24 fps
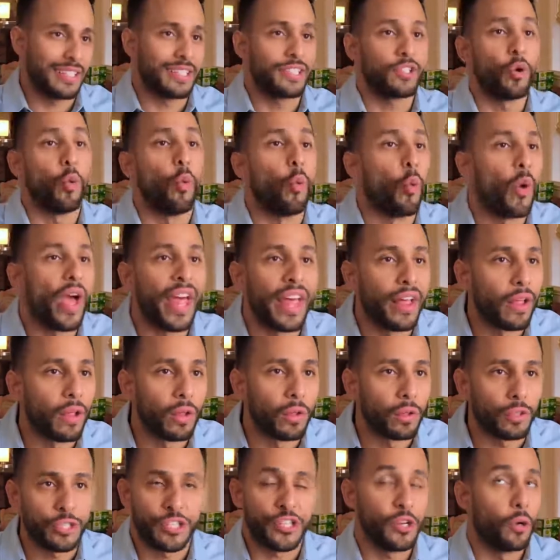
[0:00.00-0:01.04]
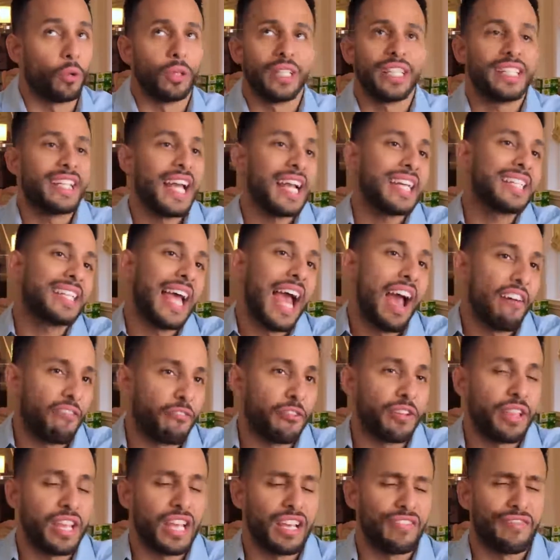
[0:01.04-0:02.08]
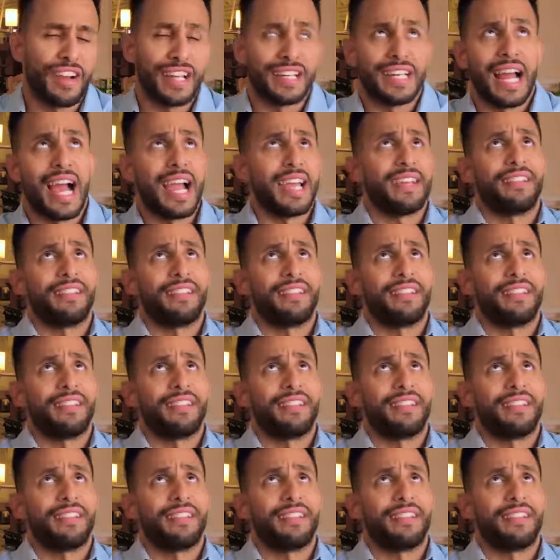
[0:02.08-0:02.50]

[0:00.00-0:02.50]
it's a will. She only takes everything if I die